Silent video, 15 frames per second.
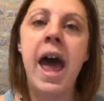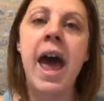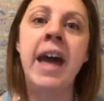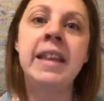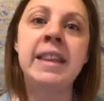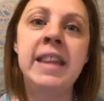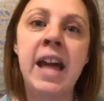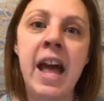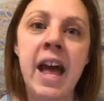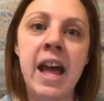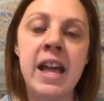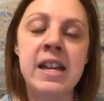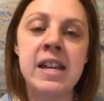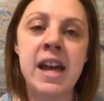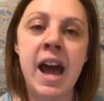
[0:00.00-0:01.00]
And
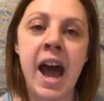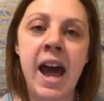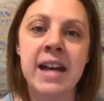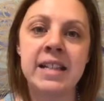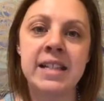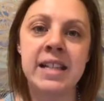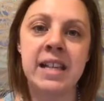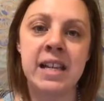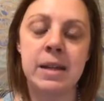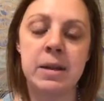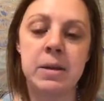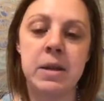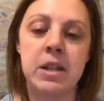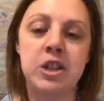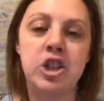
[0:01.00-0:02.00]
then as
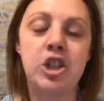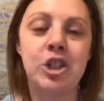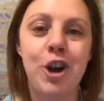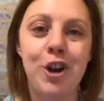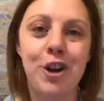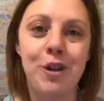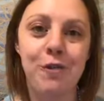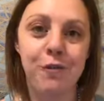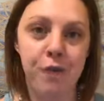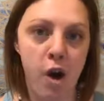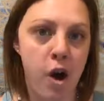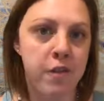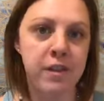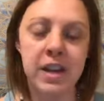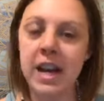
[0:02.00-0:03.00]
he started
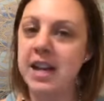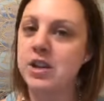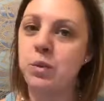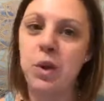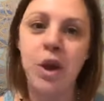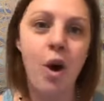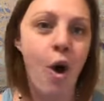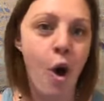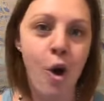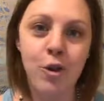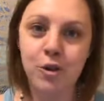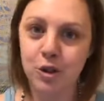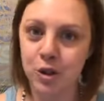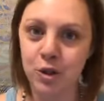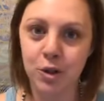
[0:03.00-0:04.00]
evolving, as we
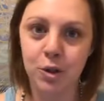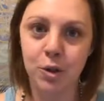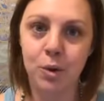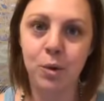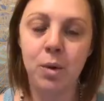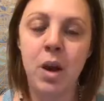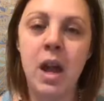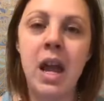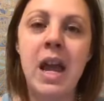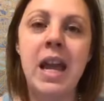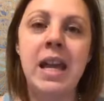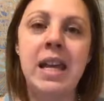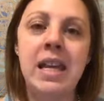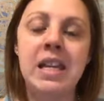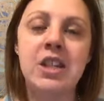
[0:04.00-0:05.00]
all do,
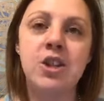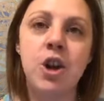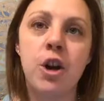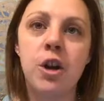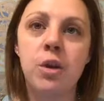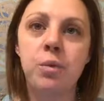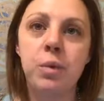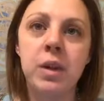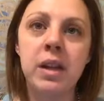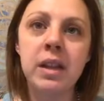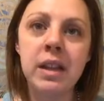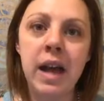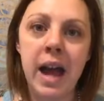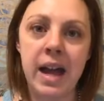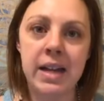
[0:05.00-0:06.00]
he started
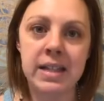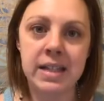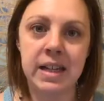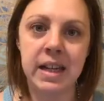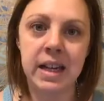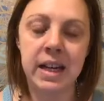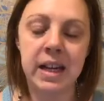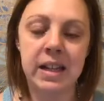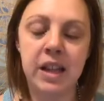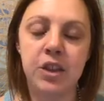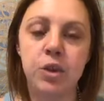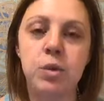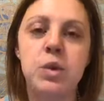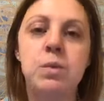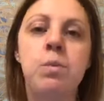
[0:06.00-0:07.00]
realizing that
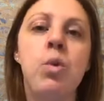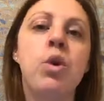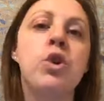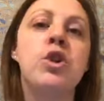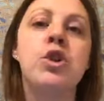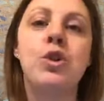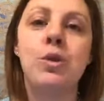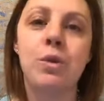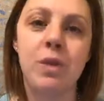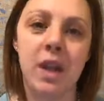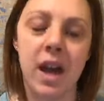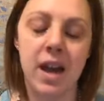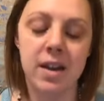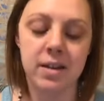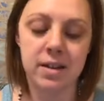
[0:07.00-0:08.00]
there was more to
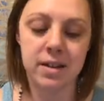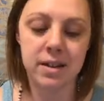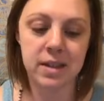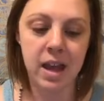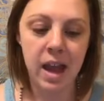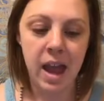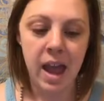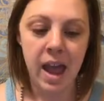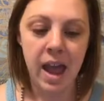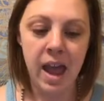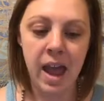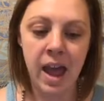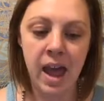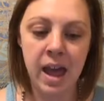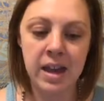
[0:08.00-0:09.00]
this.
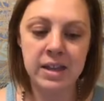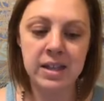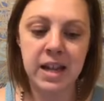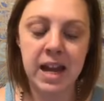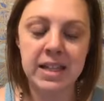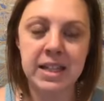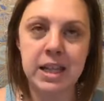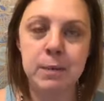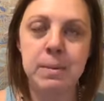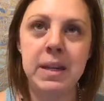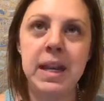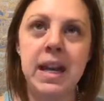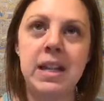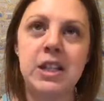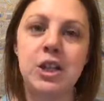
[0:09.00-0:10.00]
And as he
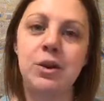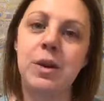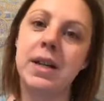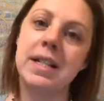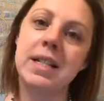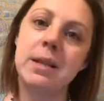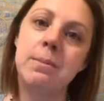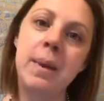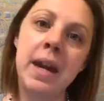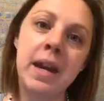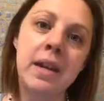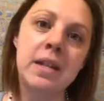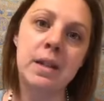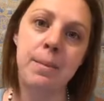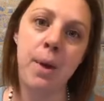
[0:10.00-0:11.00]
began to
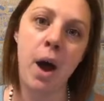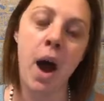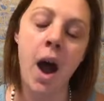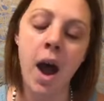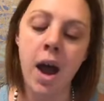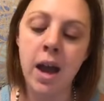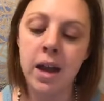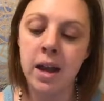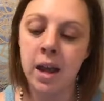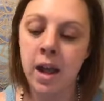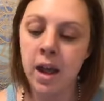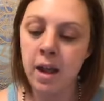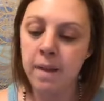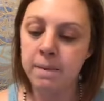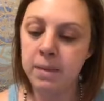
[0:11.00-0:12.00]
expand upon
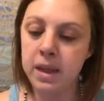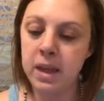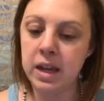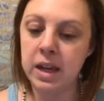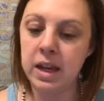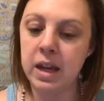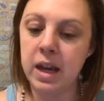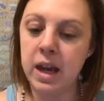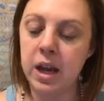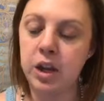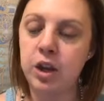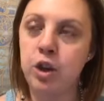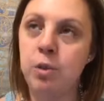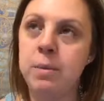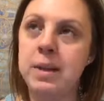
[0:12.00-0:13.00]
the
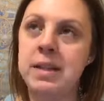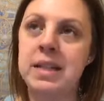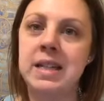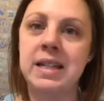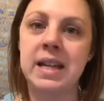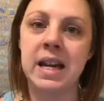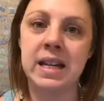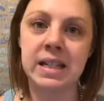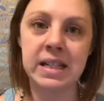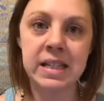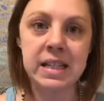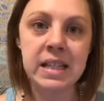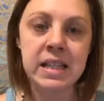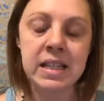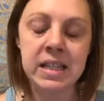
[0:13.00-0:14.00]
human design
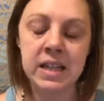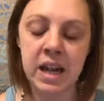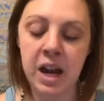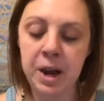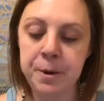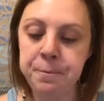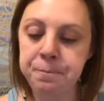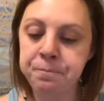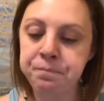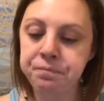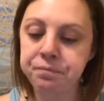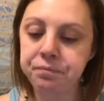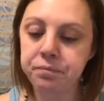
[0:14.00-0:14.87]
system,